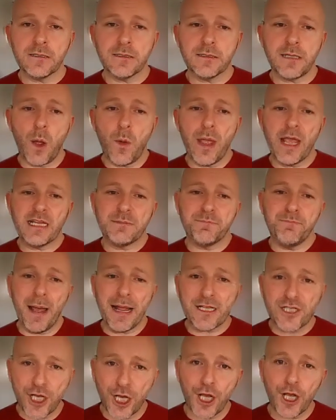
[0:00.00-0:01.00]
So it's
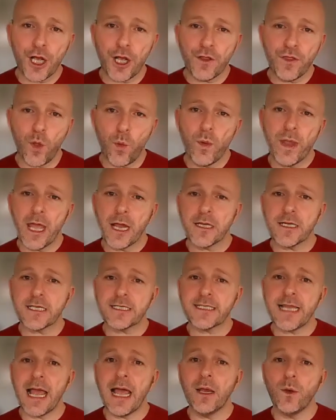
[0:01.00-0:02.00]
better that we
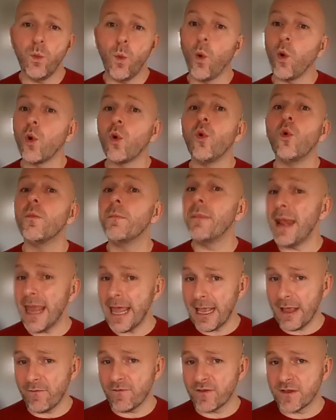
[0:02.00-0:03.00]
understand what core
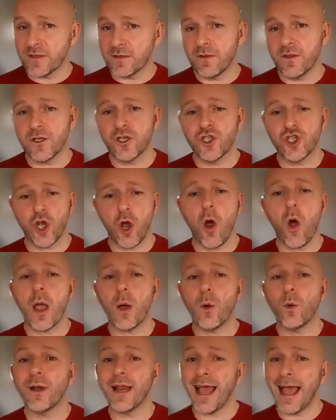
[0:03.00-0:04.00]
beliefs the
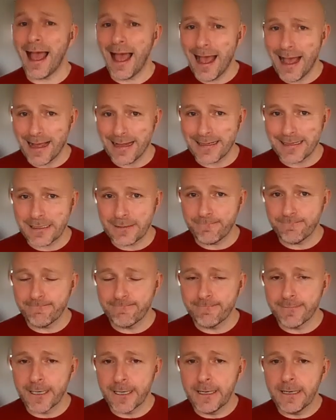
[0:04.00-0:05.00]
child has
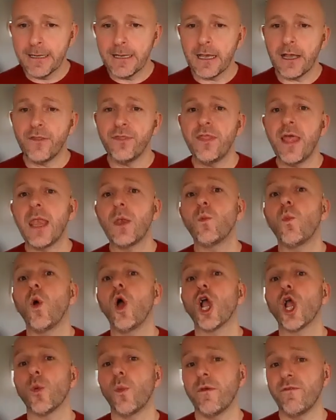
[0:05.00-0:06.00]
and then
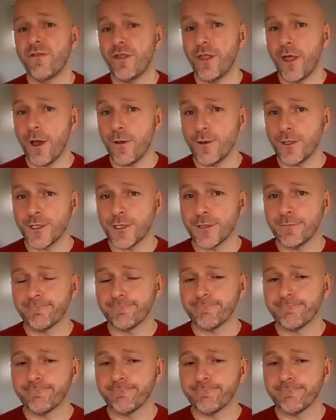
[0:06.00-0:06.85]
work with those.